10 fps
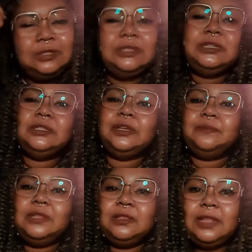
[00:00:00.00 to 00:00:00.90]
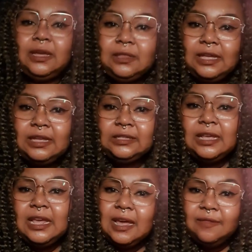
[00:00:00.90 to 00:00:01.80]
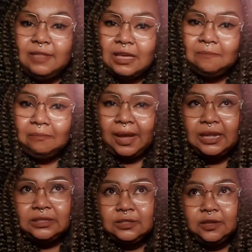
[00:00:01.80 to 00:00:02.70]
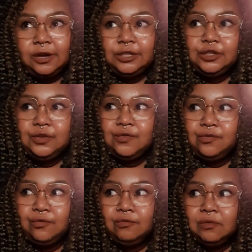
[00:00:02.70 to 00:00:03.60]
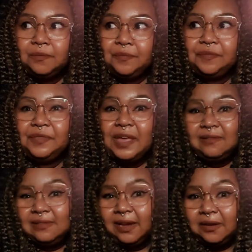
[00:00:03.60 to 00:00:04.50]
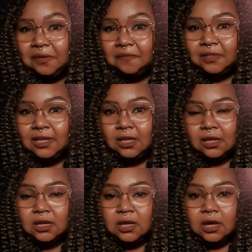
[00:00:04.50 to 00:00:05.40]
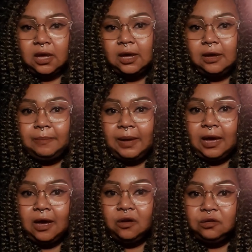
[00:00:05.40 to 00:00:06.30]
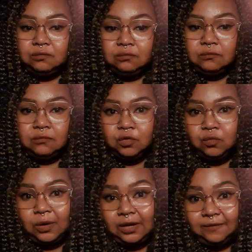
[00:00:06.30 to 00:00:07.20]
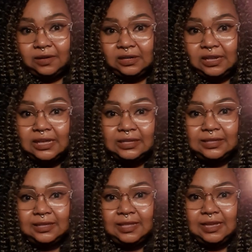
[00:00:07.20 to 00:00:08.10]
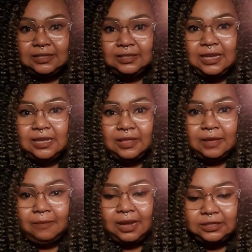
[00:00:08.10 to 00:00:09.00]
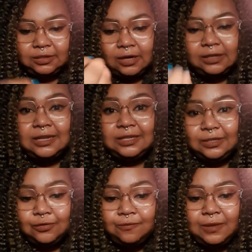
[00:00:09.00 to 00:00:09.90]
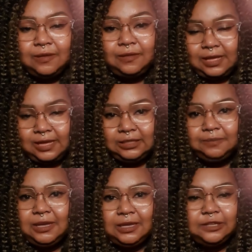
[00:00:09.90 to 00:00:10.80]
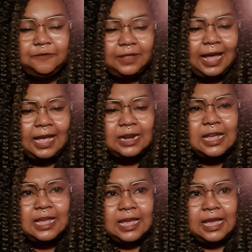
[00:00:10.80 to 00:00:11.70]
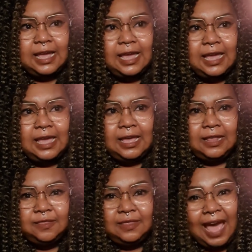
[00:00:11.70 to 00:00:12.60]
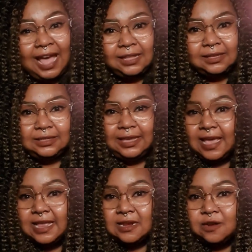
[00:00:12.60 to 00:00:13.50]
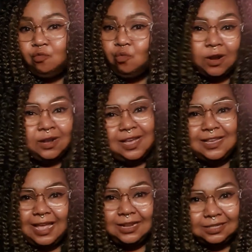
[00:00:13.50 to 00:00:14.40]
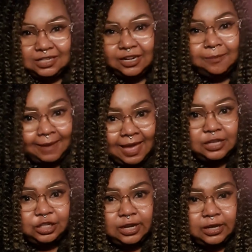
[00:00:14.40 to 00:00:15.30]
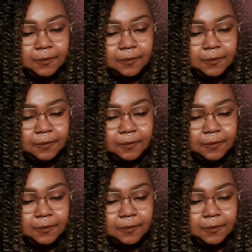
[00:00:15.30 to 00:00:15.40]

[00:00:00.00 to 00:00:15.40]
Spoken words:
sees something like this, they might start to think negatively about whatever it is that they see. They might start assuming things because of that, and that can work against your magic.